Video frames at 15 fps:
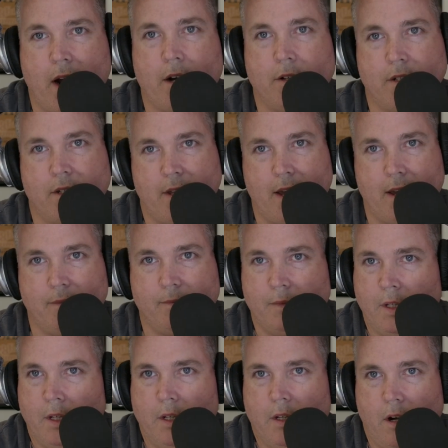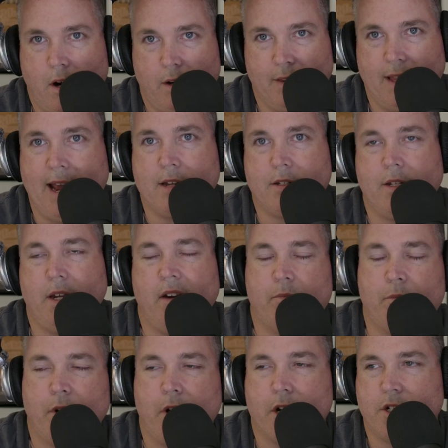prior to that. Our last day
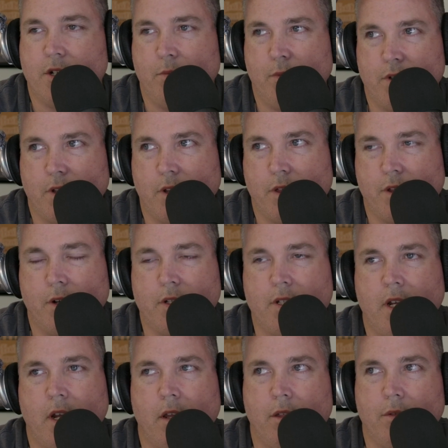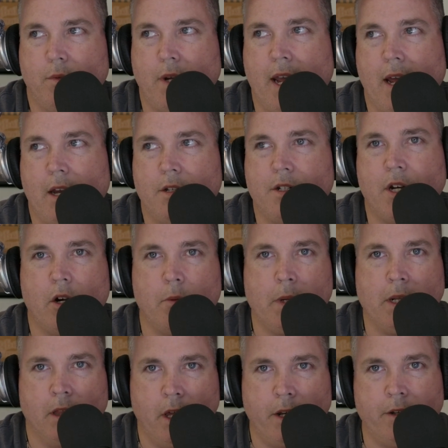of production was the 13th. We had
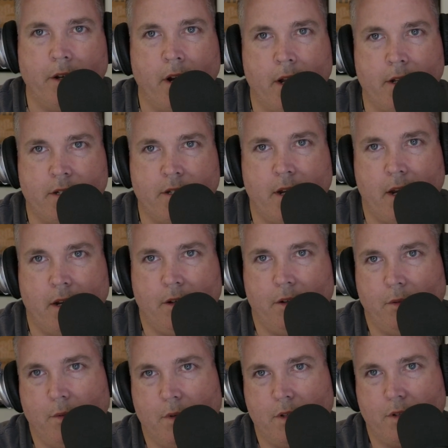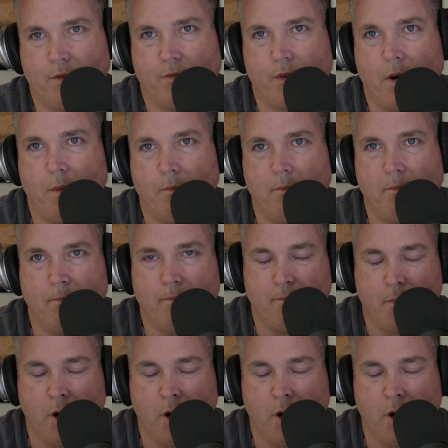Jeremy London on set, who was from